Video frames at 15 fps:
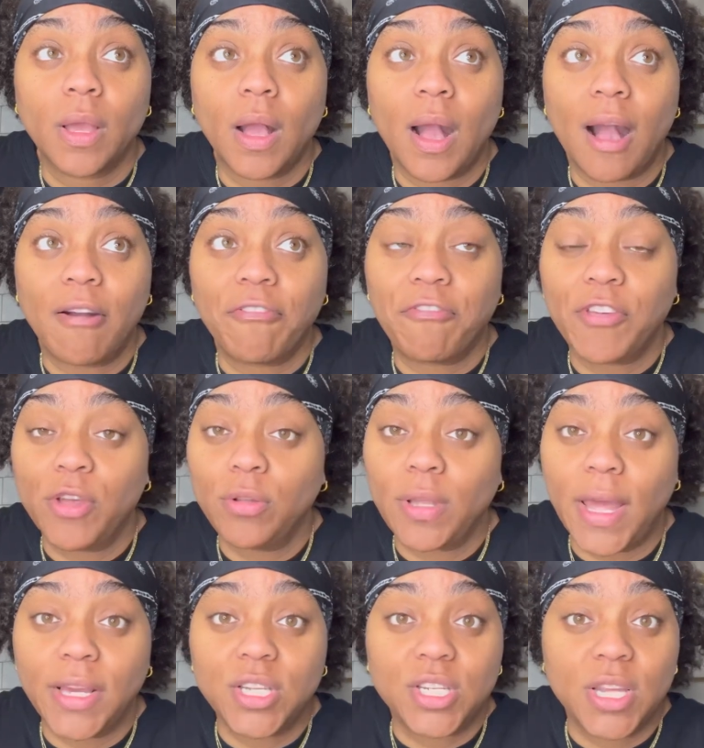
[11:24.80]
I feel
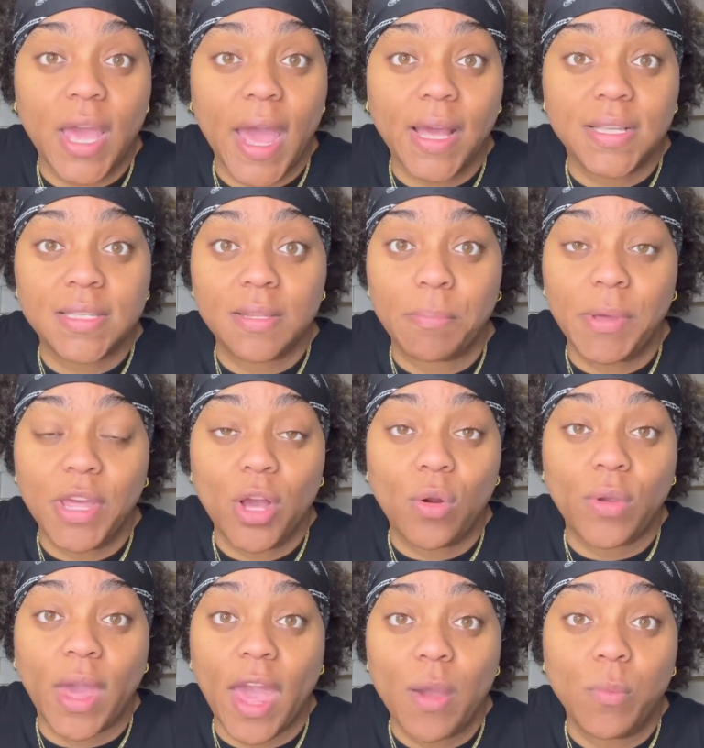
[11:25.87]
like she has to be
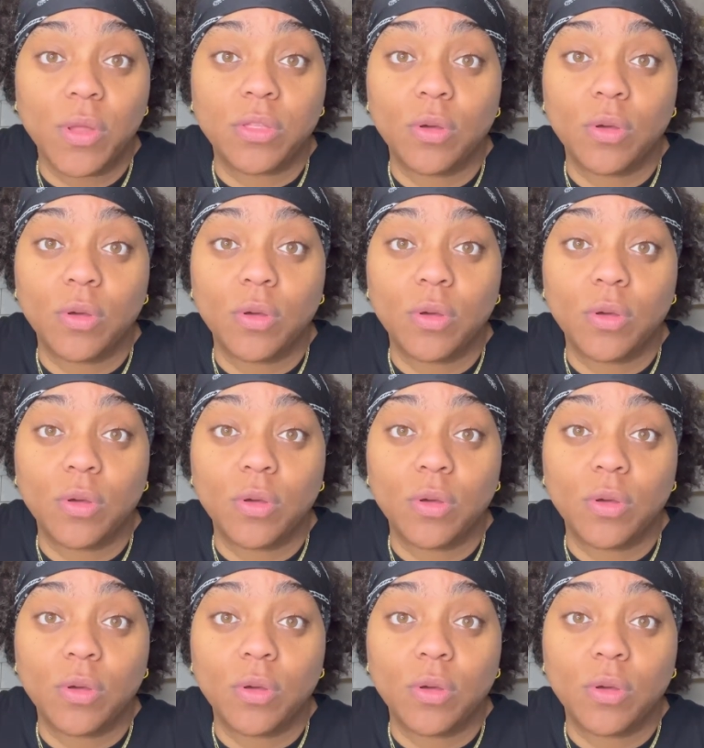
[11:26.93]
okay with